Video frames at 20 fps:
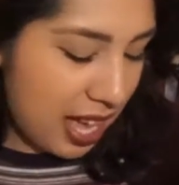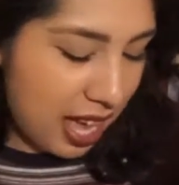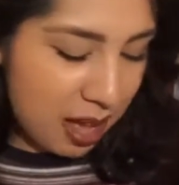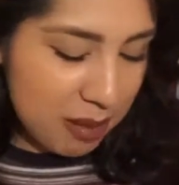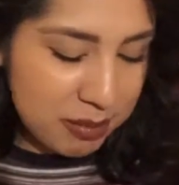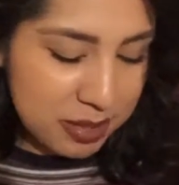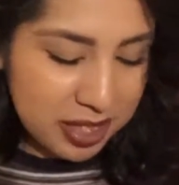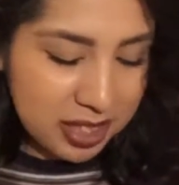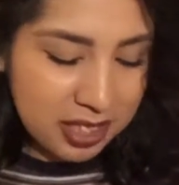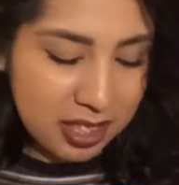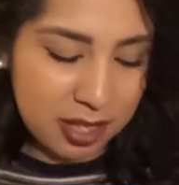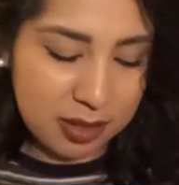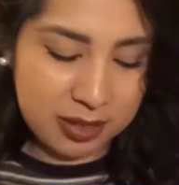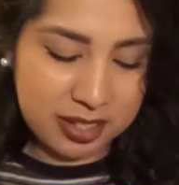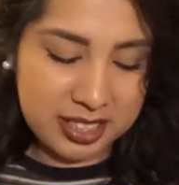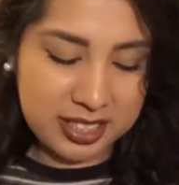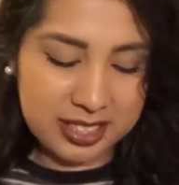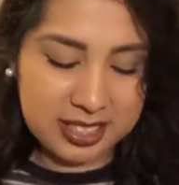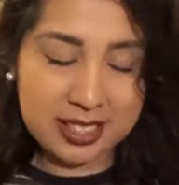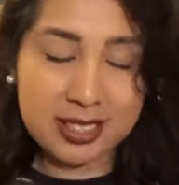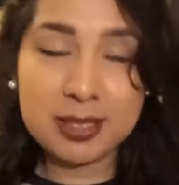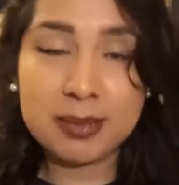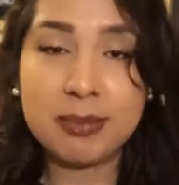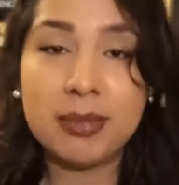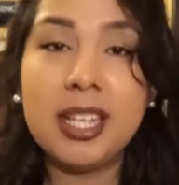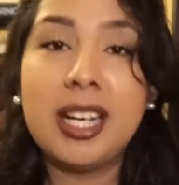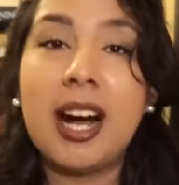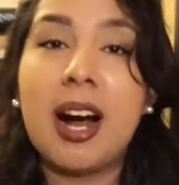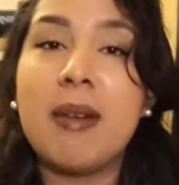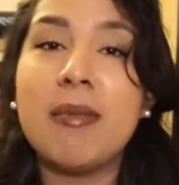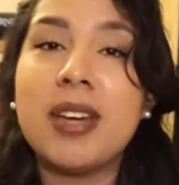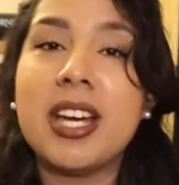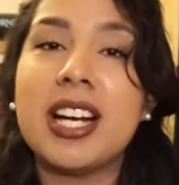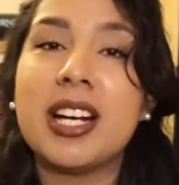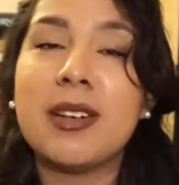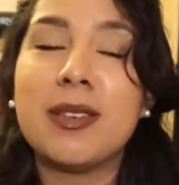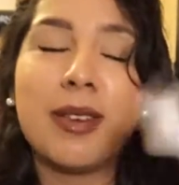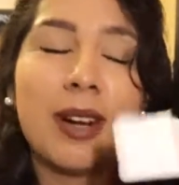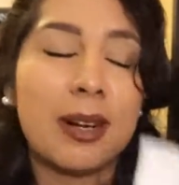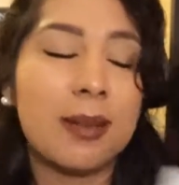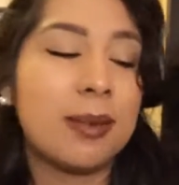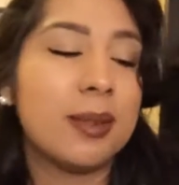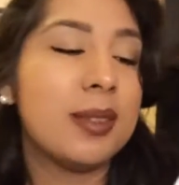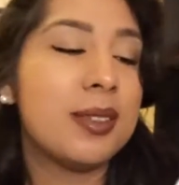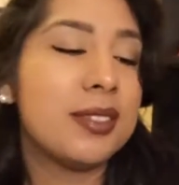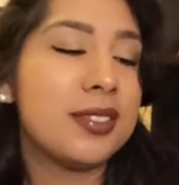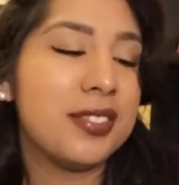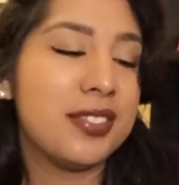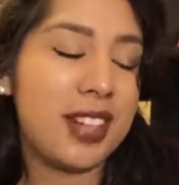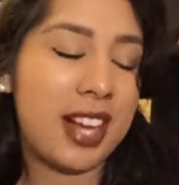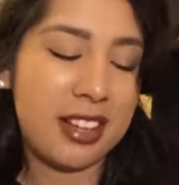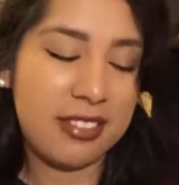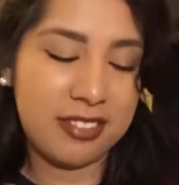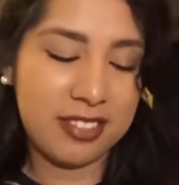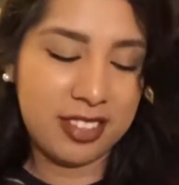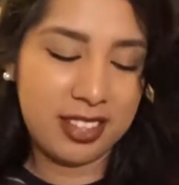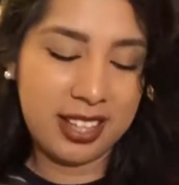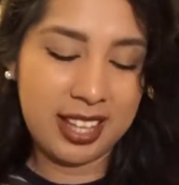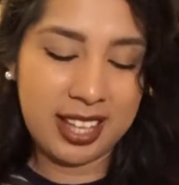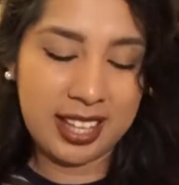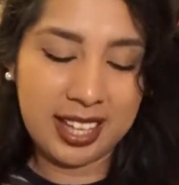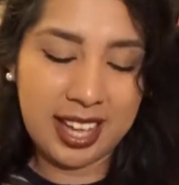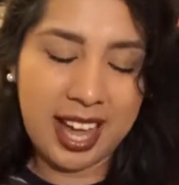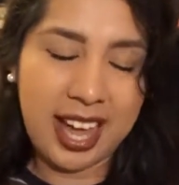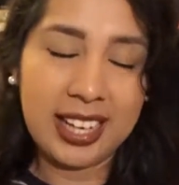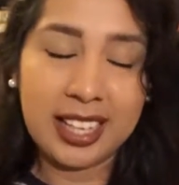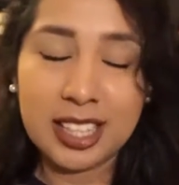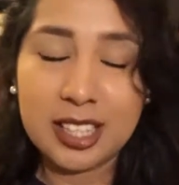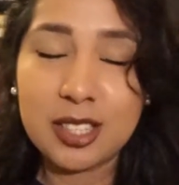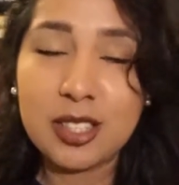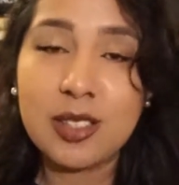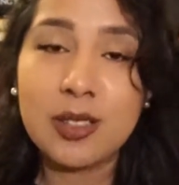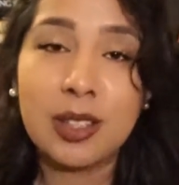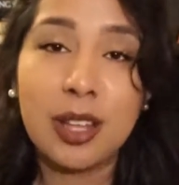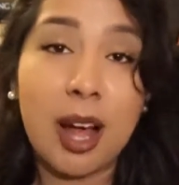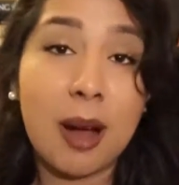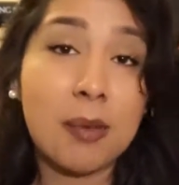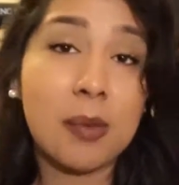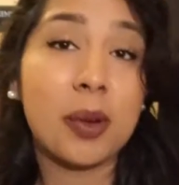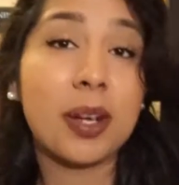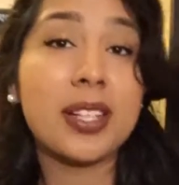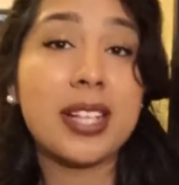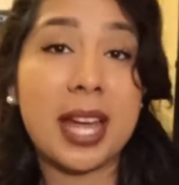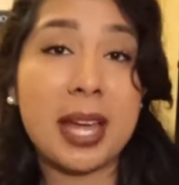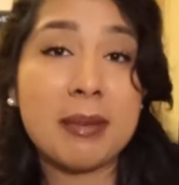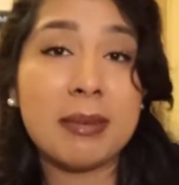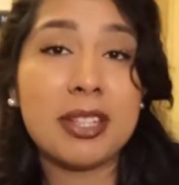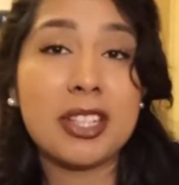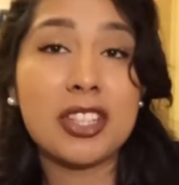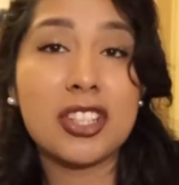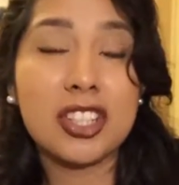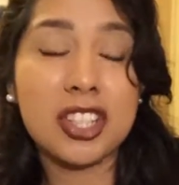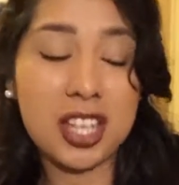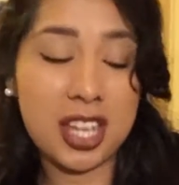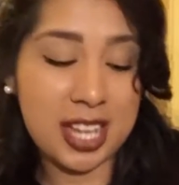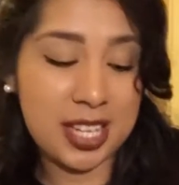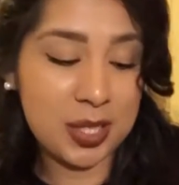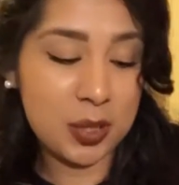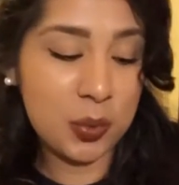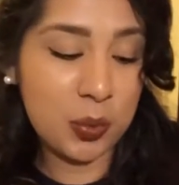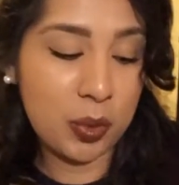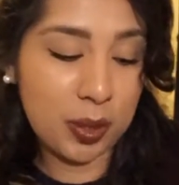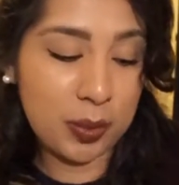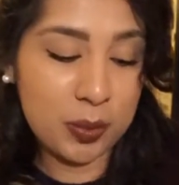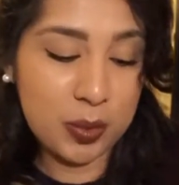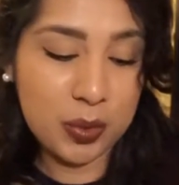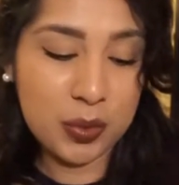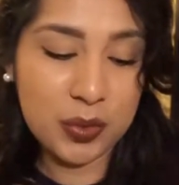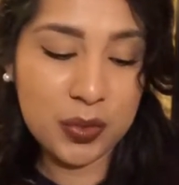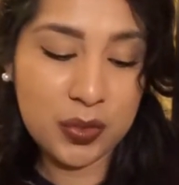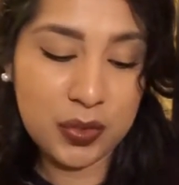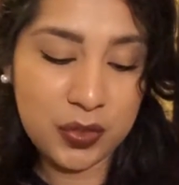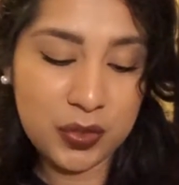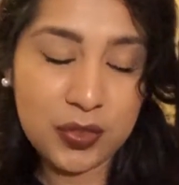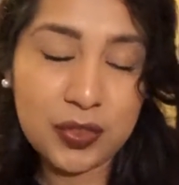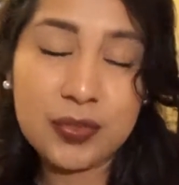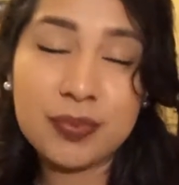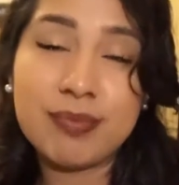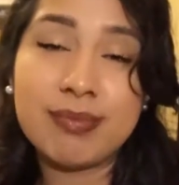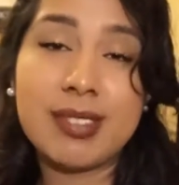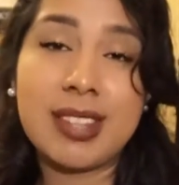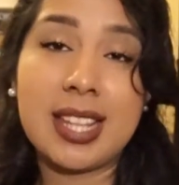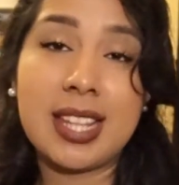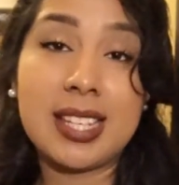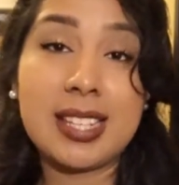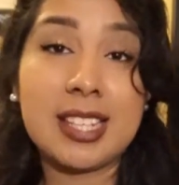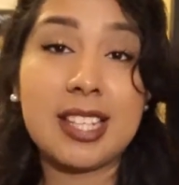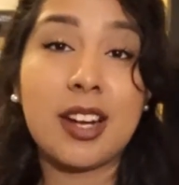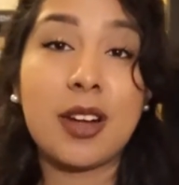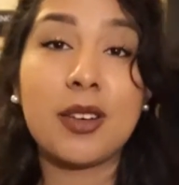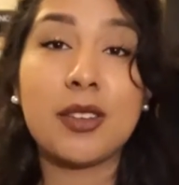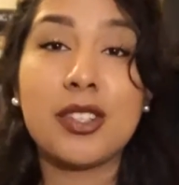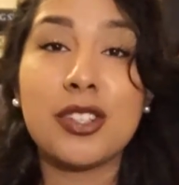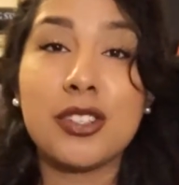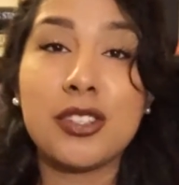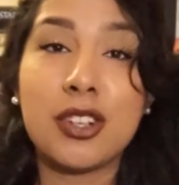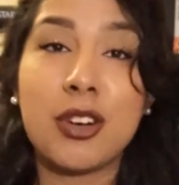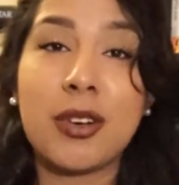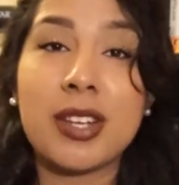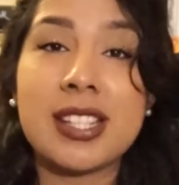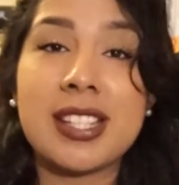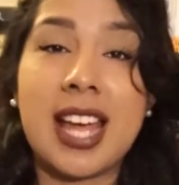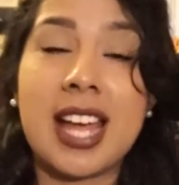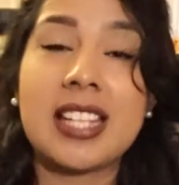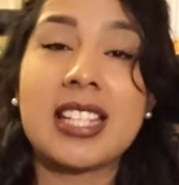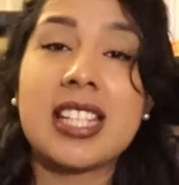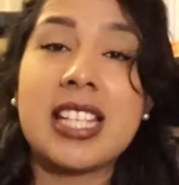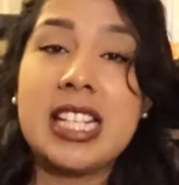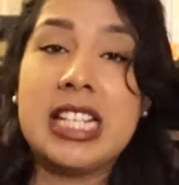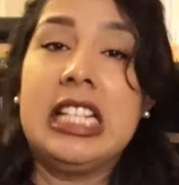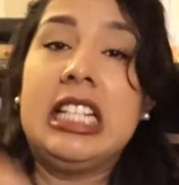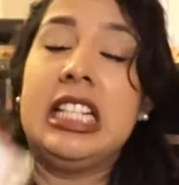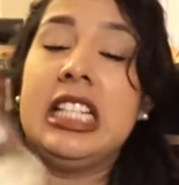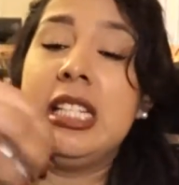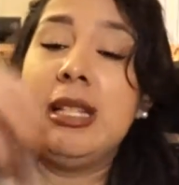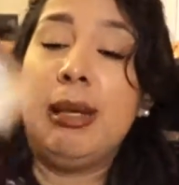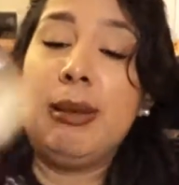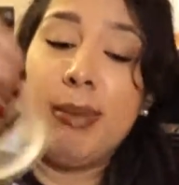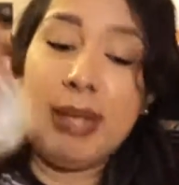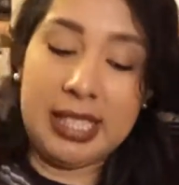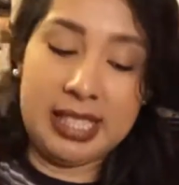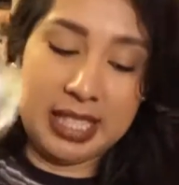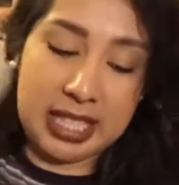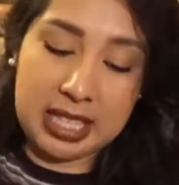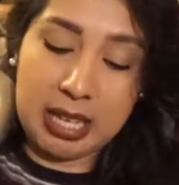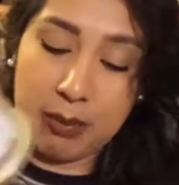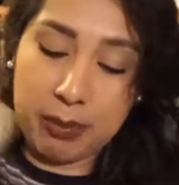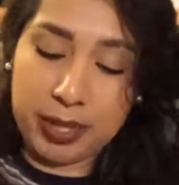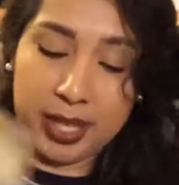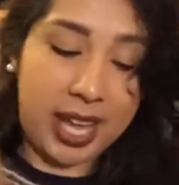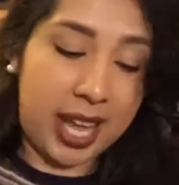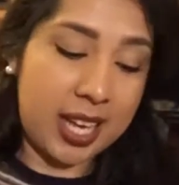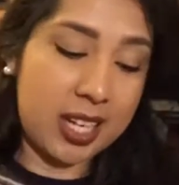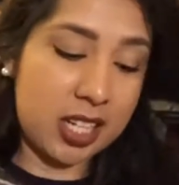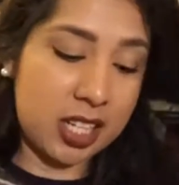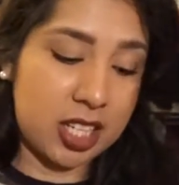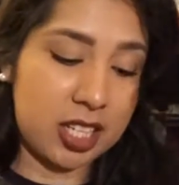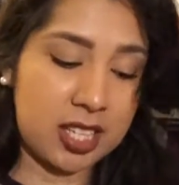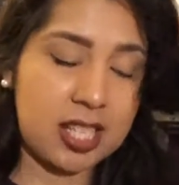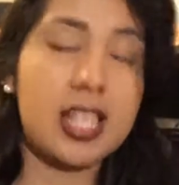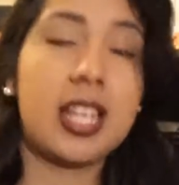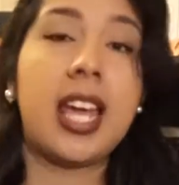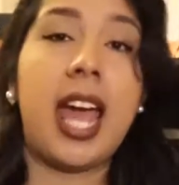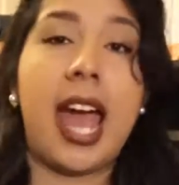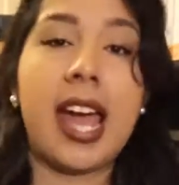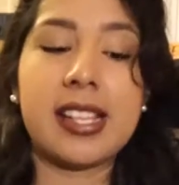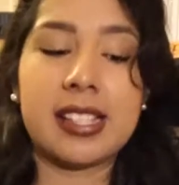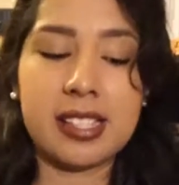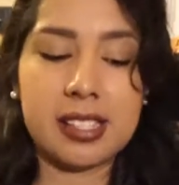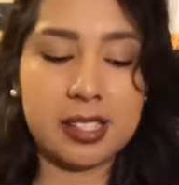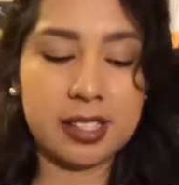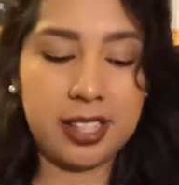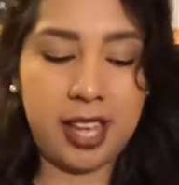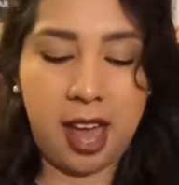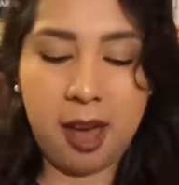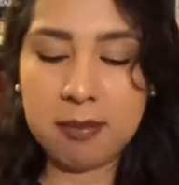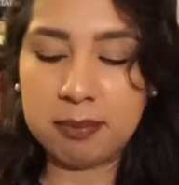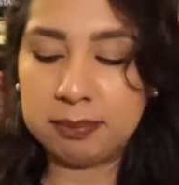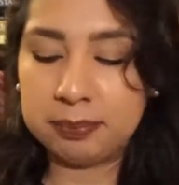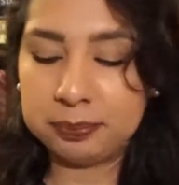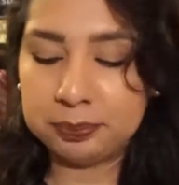I'm gonna go with becoming a werewolf. I feel like I could do a lot more damage as a werewolf than, you know, just throwing sand. So let me mix these up again, just in case. Okay.